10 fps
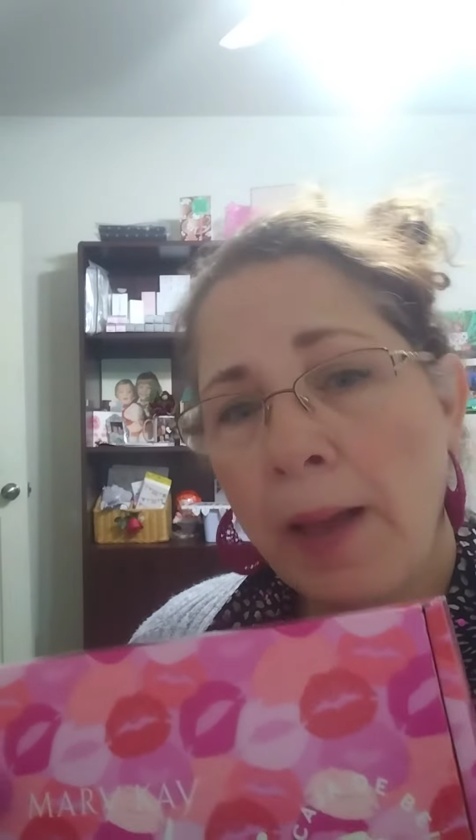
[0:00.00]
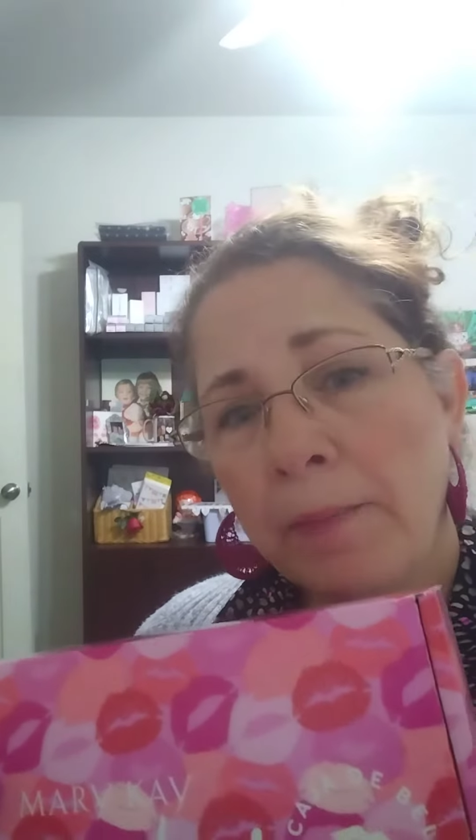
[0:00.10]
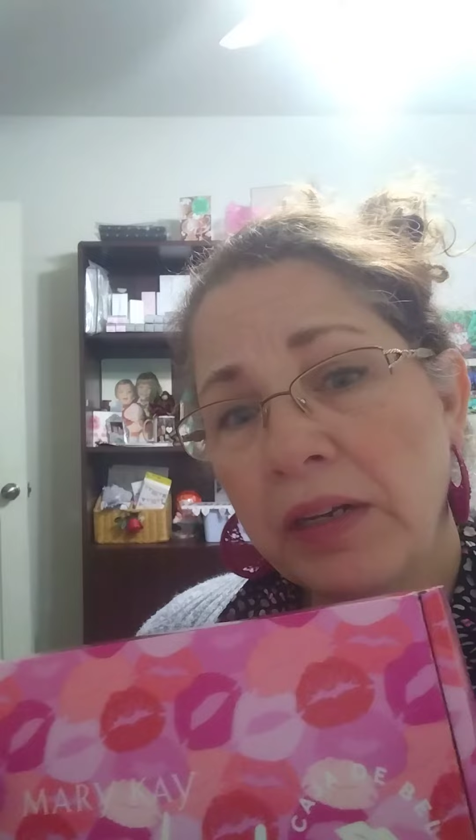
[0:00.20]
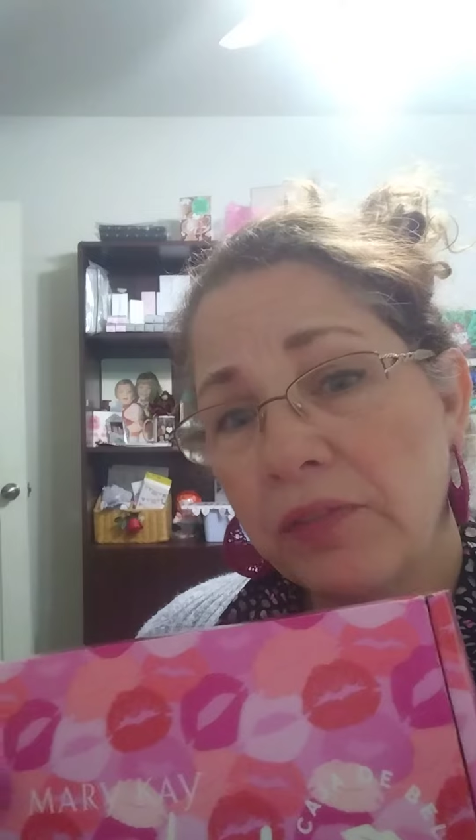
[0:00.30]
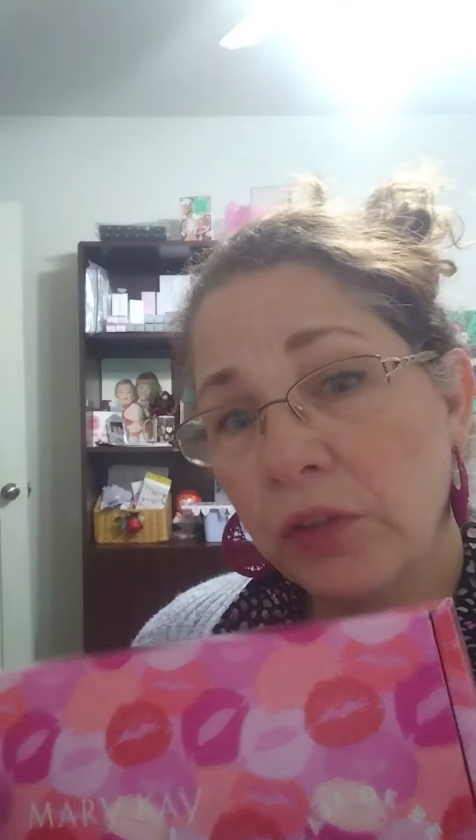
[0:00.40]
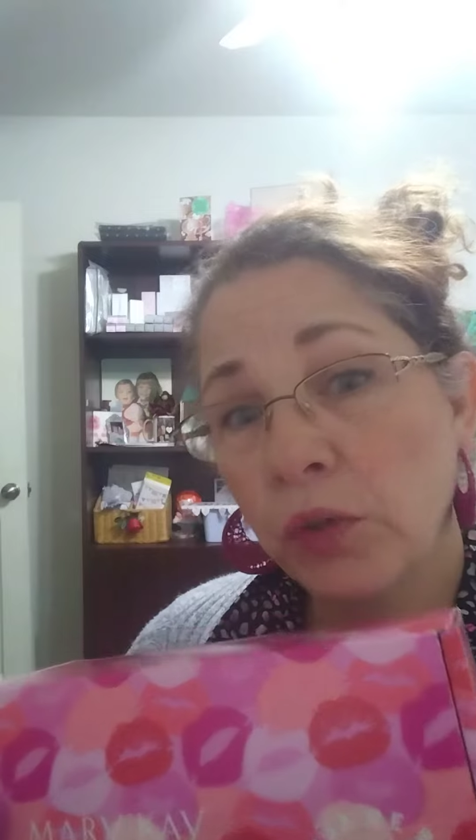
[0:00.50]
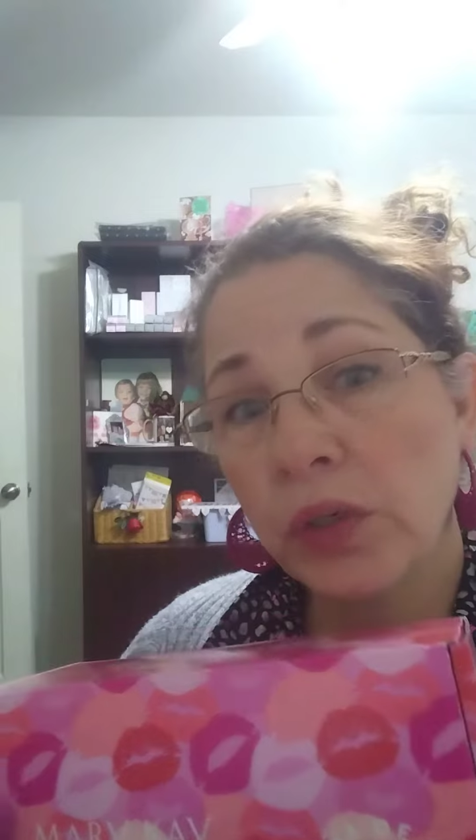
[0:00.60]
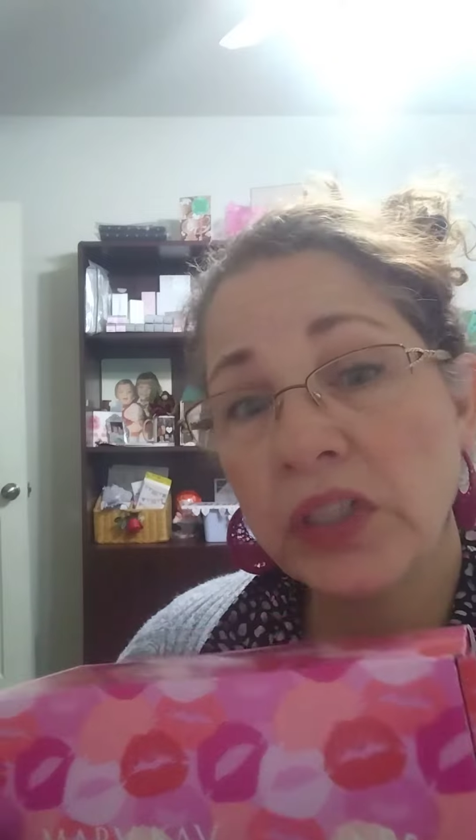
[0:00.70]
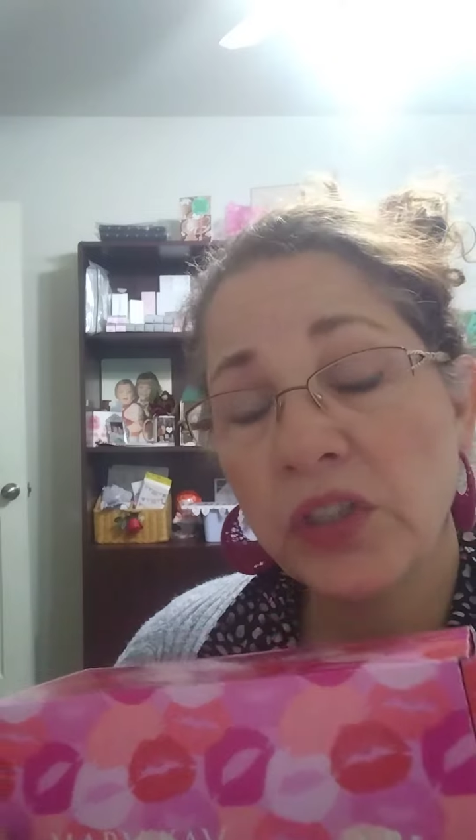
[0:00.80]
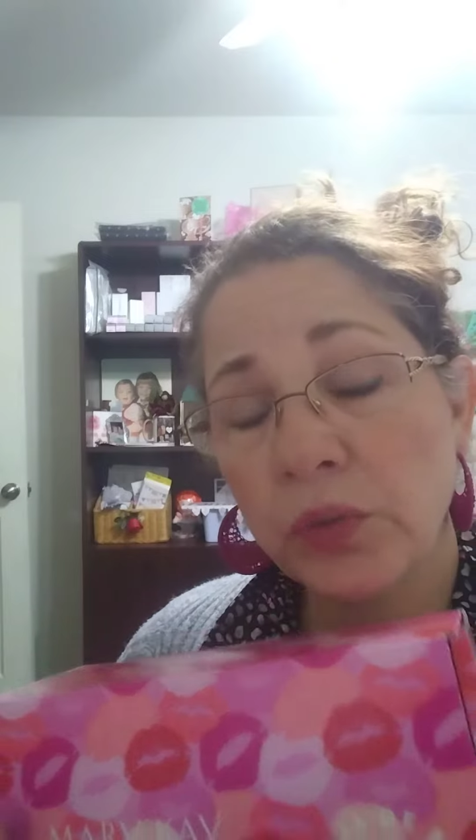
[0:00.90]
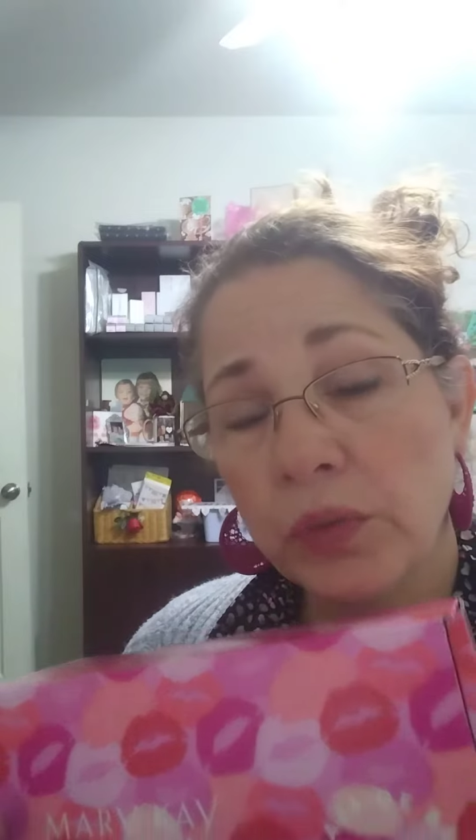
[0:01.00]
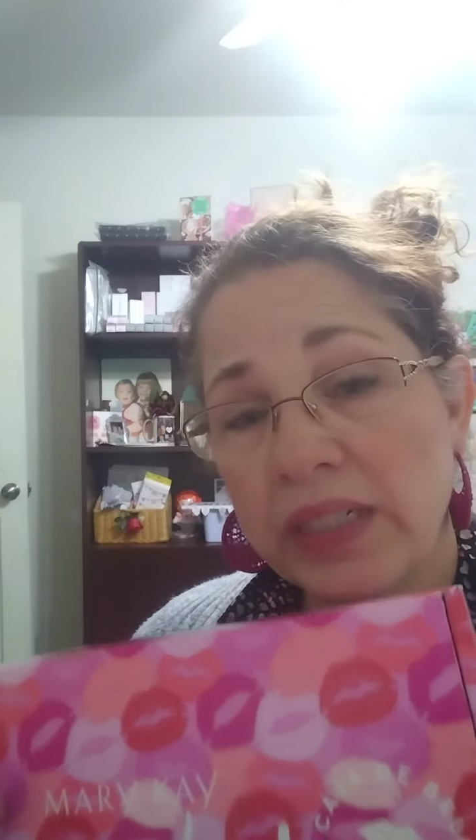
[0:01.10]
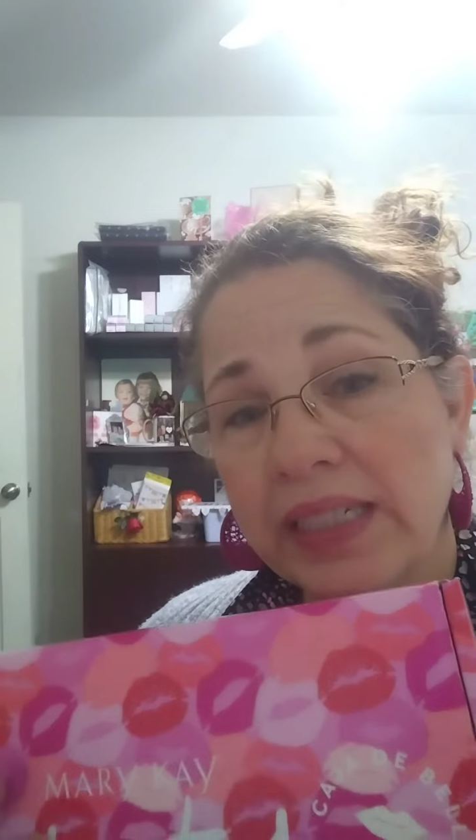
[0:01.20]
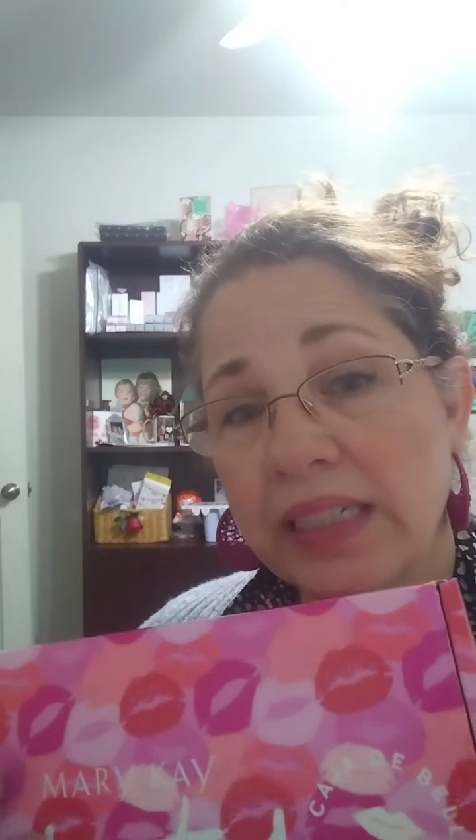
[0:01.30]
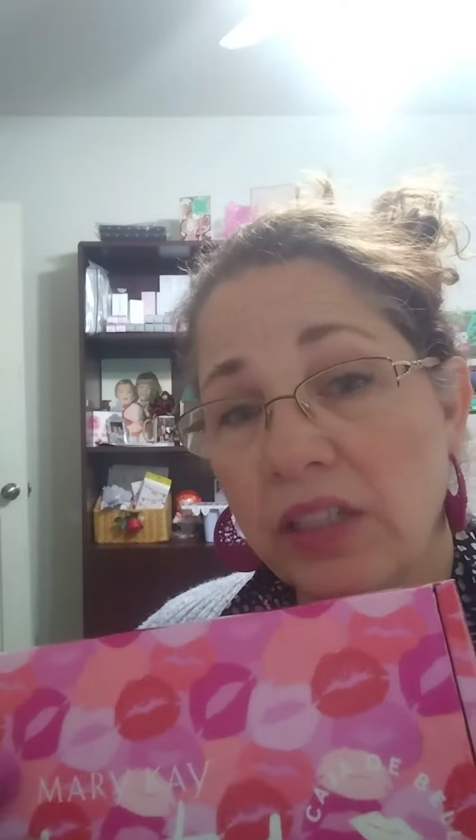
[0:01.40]
But if you're going to
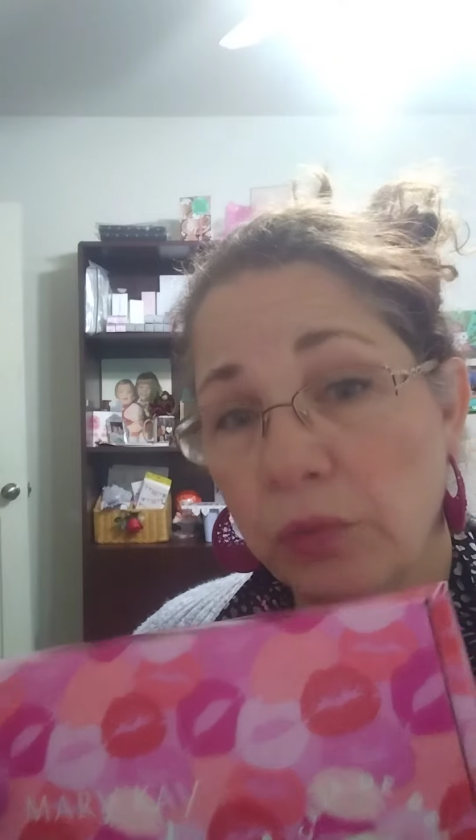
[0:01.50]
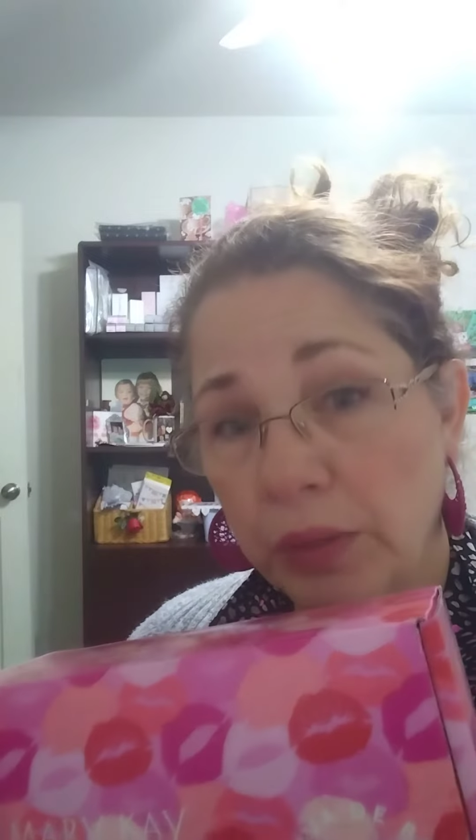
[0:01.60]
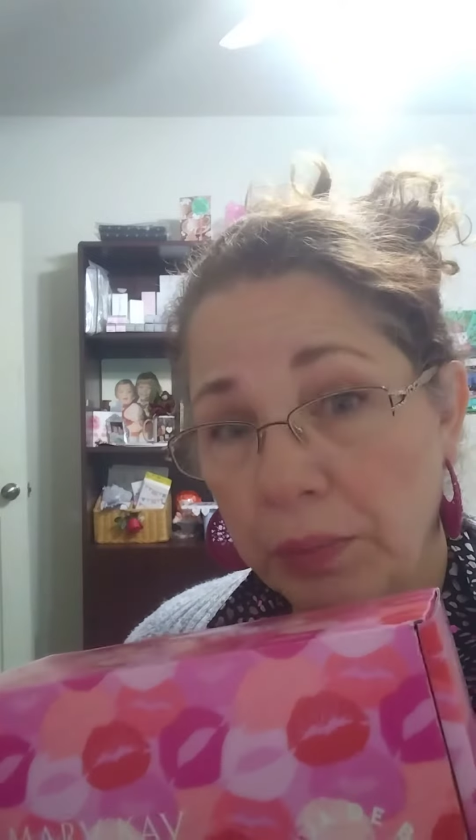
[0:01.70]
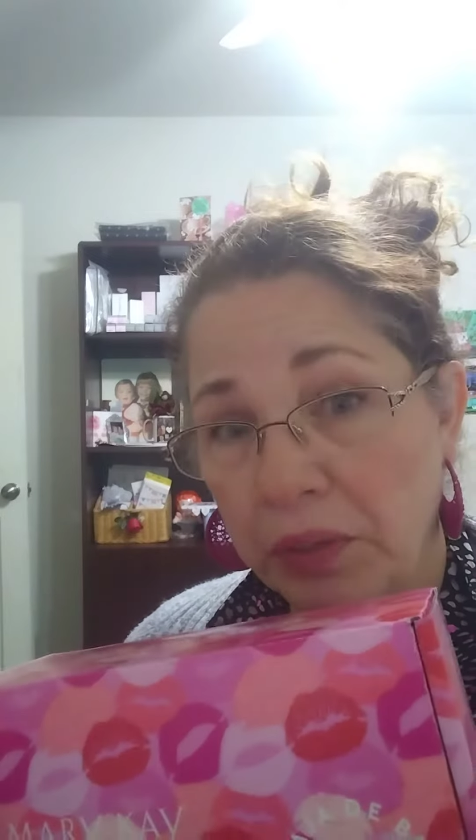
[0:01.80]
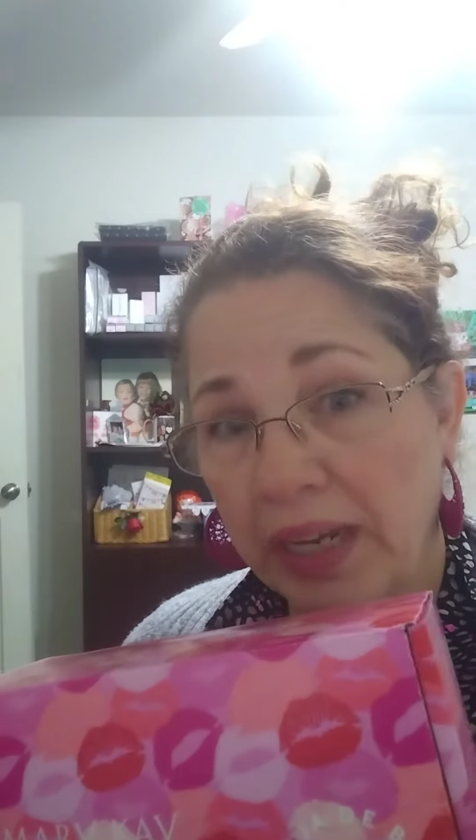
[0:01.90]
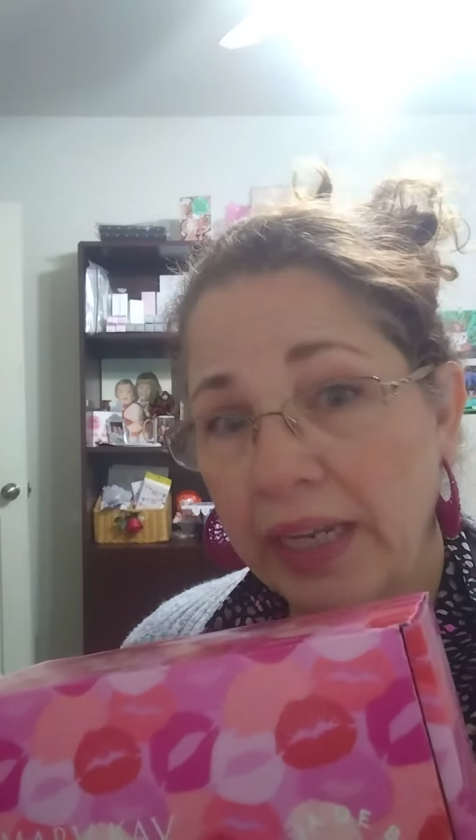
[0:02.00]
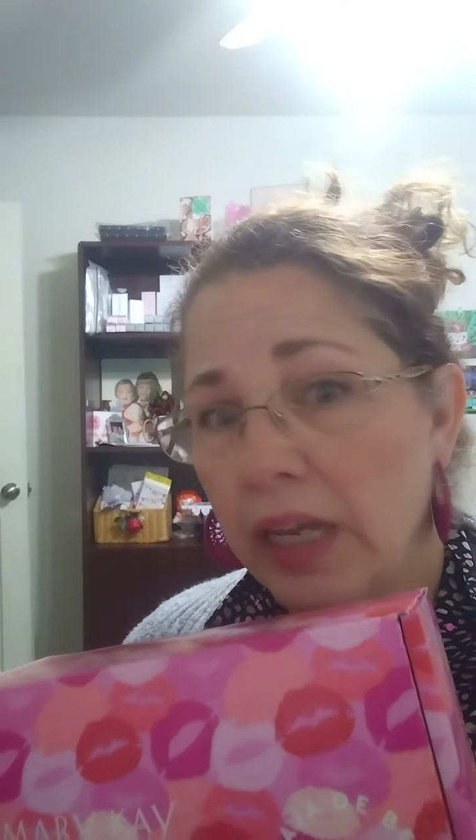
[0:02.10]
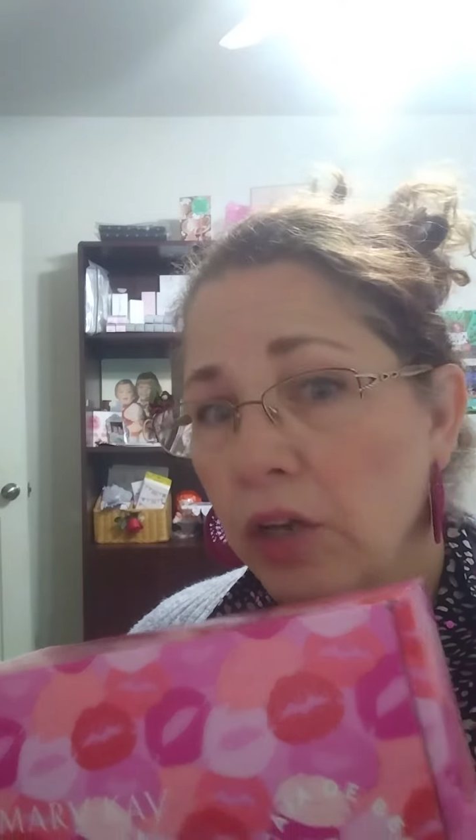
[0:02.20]
attend the replay,